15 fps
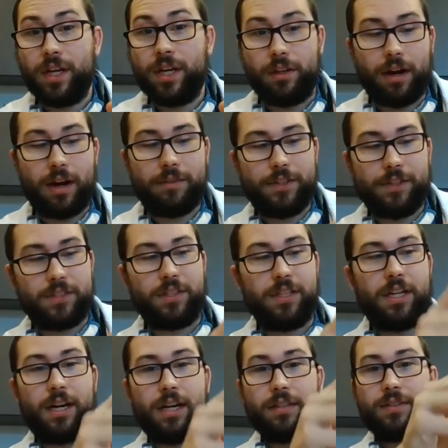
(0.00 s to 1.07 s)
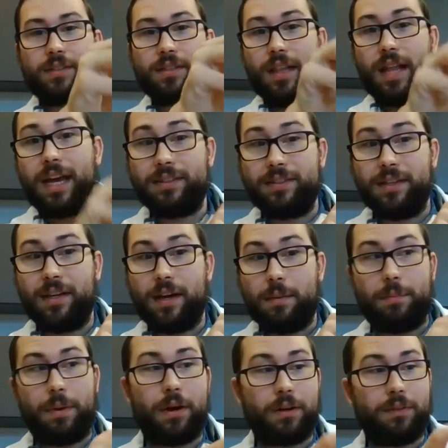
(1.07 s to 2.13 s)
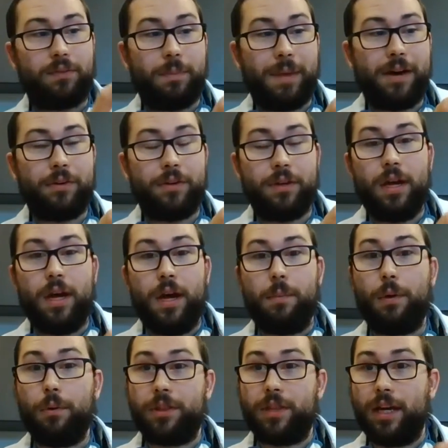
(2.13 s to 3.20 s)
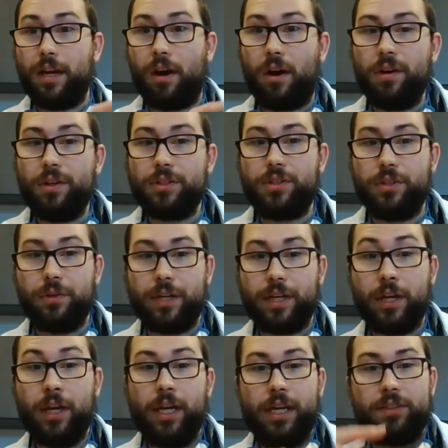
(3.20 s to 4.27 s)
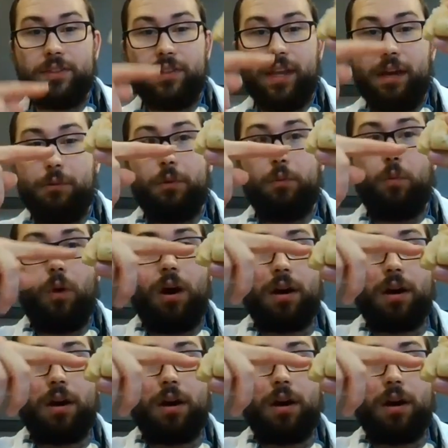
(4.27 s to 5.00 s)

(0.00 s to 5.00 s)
they're obviously not slicing up part of the mountain, but what they are doing is they would walk